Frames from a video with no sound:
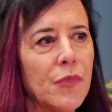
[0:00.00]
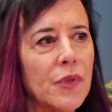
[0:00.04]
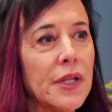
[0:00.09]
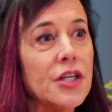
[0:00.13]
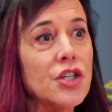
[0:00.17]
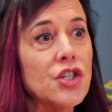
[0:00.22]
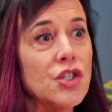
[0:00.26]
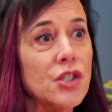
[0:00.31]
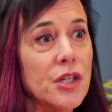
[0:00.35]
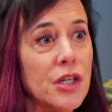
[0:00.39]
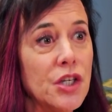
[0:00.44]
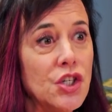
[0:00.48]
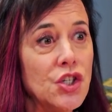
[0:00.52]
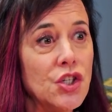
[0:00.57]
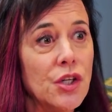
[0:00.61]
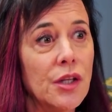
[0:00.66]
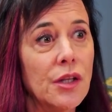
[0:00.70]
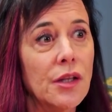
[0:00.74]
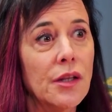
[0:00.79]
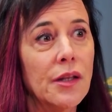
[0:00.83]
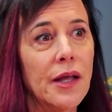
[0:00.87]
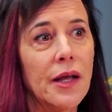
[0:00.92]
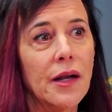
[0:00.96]

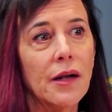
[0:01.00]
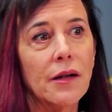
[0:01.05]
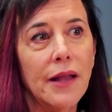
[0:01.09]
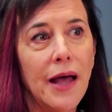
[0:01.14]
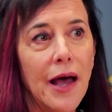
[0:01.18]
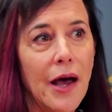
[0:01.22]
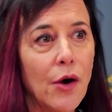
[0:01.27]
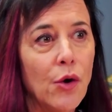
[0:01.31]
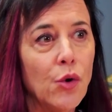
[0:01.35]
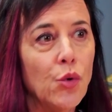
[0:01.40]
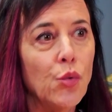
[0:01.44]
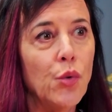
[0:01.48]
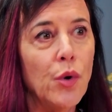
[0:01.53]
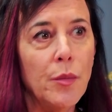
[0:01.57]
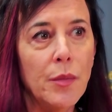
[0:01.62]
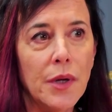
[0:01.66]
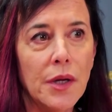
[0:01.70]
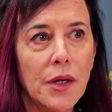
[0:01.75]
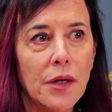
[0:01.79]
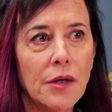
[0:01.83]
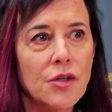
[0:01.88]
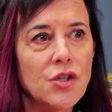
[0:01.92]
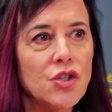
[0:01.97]
legislation that allowed
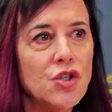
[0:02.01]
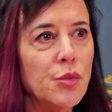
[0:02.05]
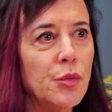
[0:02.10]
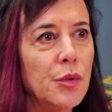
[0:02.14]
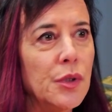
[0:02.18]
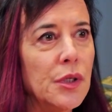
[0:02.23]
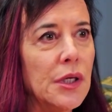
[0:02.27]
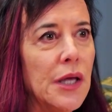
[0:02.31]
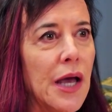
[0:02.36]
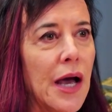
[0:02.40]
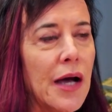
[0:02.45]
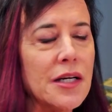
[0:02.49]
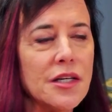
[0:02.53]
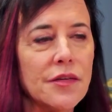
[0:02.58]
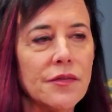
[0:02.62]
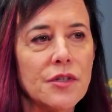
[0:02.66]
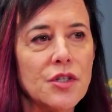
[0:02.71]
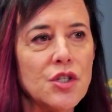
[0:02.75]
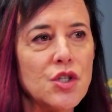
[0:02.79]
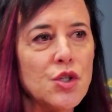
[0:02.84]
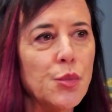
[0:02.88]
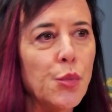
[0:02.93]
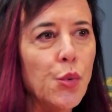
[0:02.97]
women to be active
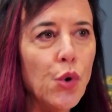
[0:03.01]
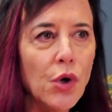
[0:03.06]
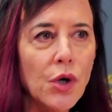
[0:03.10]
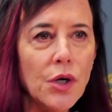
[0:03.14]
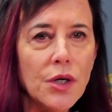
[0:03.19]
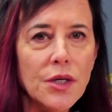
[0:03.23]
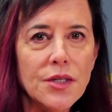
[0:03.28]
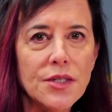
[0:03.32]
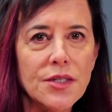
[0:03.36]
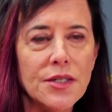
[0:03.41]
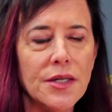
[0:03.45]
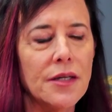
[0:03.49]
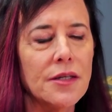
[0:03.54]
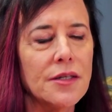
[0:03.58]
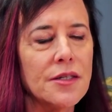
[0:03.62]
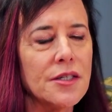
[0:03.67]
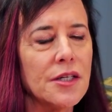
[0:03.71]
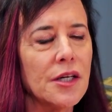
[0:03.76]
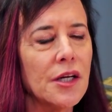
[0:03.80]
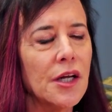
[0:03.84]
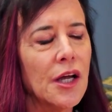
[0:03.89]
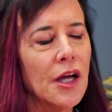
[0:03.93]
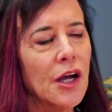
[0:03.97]
in sports
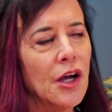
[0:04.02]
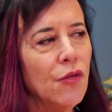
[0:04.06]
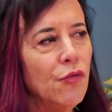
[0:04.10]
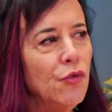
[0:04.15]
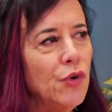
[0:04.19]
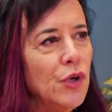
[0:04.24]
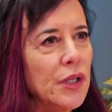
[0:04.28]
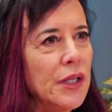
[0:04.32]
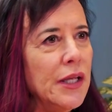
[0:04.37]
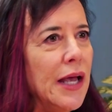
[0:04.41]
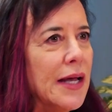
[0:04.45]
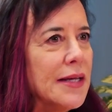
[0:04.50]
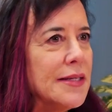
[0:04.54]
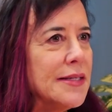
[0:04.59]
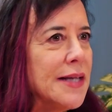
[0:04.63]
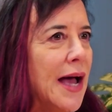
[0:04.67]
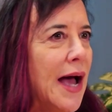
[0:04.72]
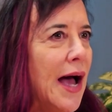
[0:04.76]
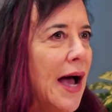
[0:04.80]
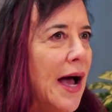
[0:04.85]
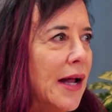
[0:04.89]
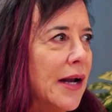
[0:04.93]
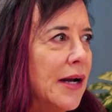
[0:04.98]
and really has
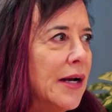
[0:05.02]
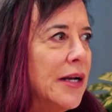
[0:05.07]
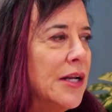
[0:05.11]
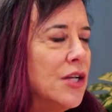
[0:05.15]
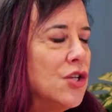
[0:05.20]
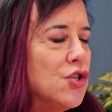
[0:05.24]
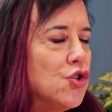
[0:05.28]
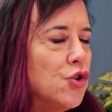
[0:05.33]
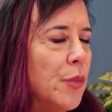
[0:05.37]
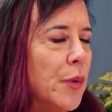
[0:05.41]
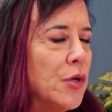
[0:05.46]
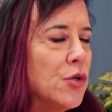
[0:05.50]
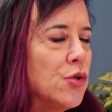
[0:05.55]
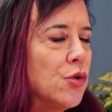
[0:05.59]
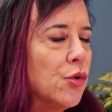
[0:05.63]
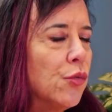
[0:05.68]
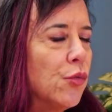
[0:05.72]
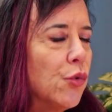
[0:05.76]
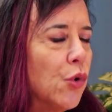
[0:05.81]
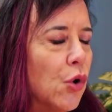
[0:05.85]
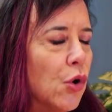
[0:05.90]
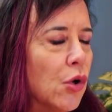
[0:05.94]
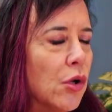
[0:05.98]
had an instrumental
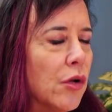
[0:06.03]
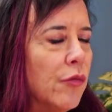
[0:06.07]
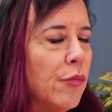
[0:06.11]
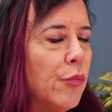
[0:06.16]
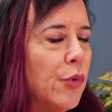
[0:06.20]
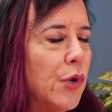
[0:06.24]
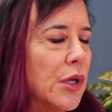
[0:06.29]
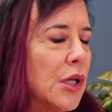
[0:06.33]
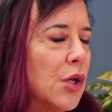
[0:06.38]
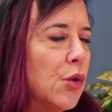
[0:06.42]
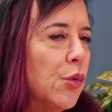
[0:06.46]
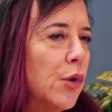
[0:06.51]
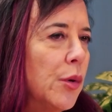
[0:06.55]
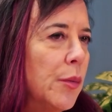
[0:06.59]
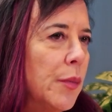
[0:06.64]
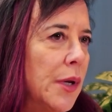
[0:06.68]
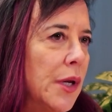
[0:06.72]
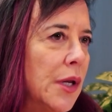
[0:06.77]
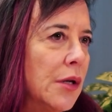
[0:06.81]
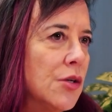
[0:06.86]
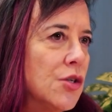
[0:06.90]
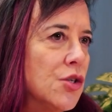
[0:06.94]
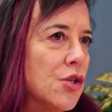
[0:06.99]
role of bringing
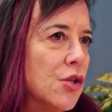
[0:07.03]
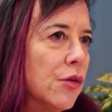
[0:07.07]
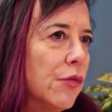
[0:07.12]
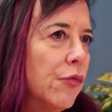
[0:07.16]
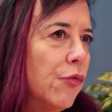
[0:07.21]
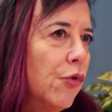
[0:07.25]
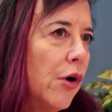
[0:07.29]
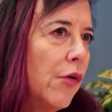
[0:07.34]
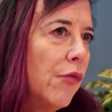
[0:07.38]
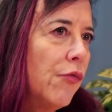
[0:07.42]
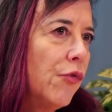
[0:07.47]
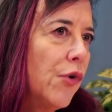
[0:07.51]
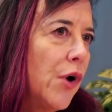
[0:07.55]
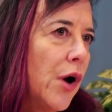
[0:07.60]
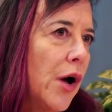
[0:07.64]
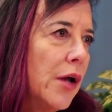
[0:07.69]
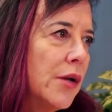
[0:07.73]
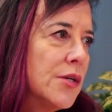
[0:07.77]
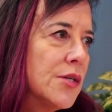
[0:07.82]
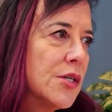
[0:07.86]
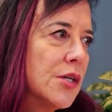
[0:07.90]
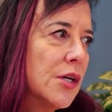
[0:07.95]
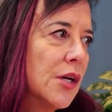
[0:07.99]
women to the
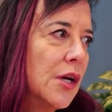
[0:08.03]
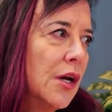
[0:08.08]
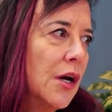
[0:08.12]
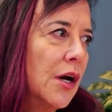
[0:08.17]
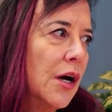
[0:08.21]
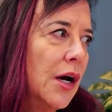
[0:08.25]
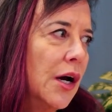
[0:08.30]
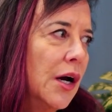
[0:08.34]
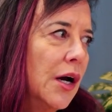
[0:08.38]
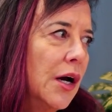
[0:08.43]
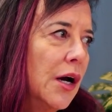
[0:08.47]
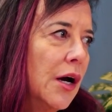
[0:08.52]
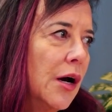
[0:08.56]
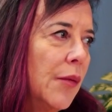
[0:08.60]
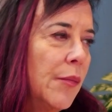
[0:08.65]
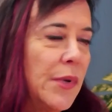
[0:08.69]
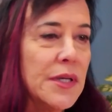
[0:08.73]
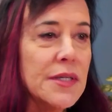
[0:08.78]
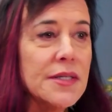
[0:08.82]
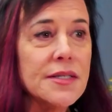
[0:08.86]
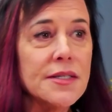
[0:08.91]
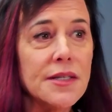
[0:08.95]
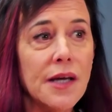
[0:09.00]
forefront um,
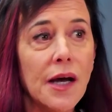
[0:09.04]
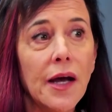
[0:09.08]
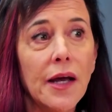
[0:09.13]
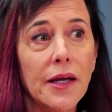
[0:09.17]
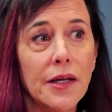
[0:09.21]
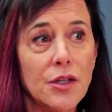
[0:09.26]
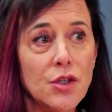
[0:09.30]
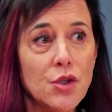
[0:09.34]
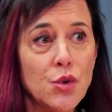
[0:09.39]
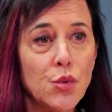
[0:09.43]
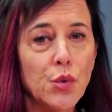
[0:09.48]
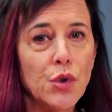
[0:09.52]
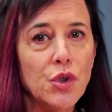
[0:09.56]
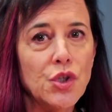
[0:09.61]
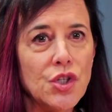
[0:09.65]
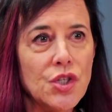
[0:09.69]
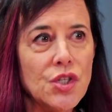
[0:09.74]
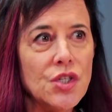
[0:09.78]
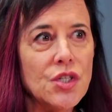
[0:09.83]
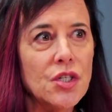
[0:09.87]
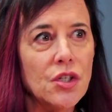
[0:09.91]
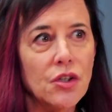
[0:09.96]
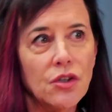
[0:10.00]
in science, which
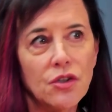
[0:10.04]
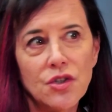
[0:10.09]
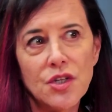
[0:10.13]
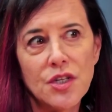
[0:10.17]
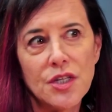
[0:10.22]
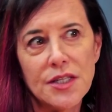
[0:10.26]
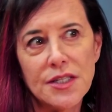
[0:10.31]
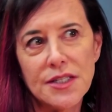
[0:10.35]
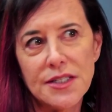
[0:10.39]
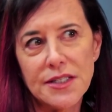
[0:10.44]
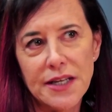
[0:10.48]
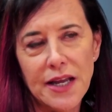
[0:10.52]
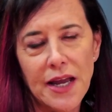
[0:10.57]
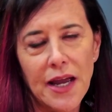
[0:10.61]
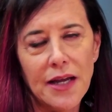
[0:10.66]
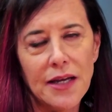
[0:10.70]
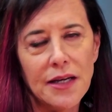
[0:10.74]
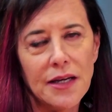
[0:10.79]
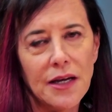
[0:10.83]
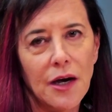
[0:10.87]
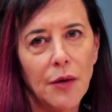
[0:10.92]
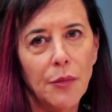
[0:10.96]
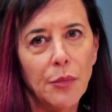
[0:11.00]
is still to this
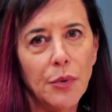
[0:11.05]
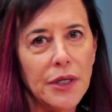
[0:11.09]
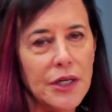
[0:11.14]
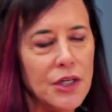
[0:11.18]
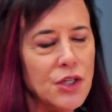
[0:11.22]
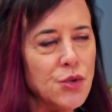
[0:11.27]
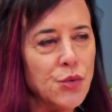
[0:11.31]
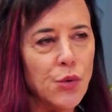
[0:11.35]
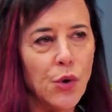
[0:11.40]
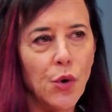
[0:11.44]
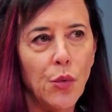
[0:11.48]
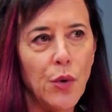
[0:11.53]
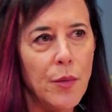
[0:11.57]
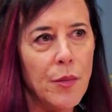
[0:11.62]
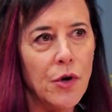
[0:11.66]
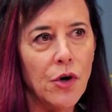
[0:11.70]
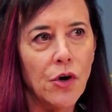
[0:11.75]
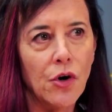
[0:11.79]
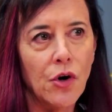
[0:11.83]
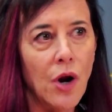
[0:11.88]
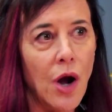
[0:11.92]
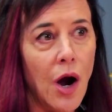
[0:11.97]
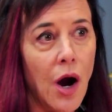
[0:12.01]
day a place where women
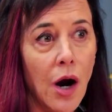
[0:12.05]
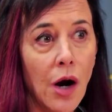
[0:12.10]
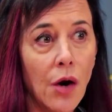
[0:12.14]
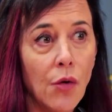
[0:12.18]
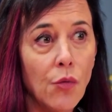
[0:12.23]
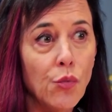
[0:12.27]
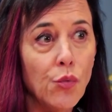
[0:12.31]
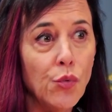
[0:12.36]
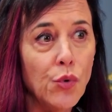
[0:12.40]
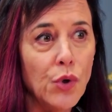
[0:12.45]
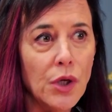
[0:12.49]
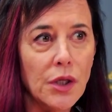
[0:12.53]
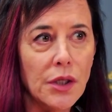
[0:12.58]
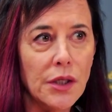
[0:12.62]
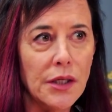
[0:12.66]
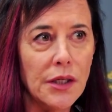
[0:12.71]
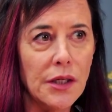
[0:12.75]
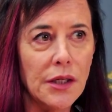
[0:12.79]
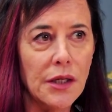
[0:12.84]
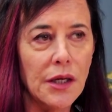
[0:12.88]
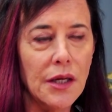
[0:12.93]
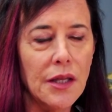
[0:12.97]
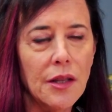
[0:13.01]
are not
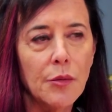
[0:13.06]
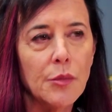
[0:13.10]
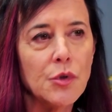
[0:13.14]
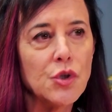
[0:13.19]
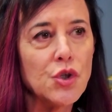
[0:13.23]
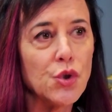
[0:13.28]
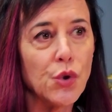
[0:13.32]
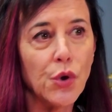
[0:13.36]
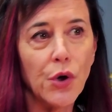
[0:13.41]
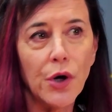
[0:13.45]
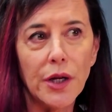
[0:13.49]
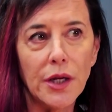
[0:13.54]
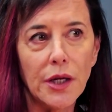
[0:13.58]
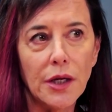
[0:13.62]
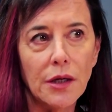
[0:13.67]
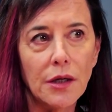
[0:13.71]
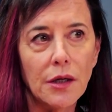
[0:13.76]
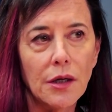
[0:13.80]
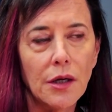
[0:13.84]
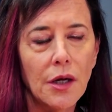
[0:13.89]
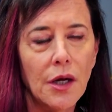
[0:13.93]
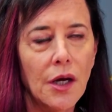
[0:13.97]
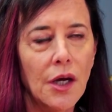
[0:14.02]
really in the majority.
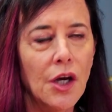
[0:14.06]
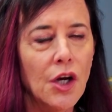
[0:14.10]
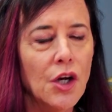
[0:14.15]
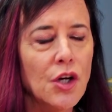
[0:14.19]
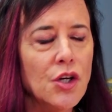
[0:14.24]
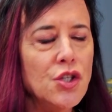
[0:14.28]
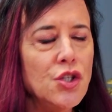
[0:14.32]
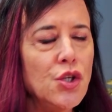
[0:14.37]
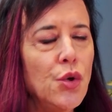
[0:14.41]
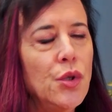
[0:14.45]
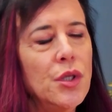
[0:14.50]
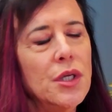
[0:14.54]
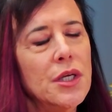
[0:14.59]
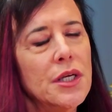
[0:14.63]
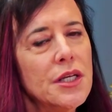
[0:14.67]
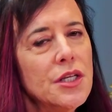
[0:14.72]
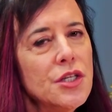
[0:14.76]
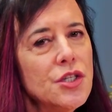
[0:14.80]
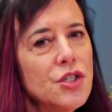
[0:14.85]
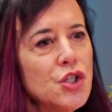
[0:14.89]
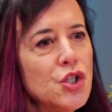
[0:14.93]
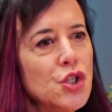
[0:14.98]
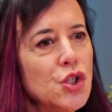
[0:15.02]
So the
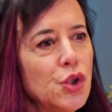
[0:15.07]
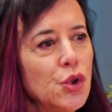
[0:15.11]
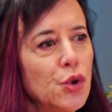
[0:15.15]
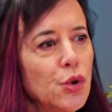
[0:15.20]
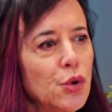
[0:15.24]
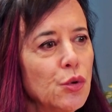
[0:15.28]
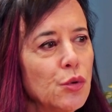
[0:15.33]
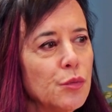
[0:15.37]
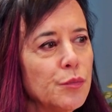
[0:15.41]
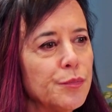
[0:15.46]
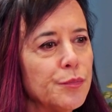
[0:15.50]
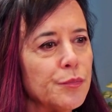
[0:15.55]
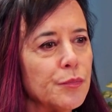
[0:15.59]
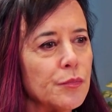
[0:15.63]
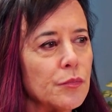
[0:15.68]
Institute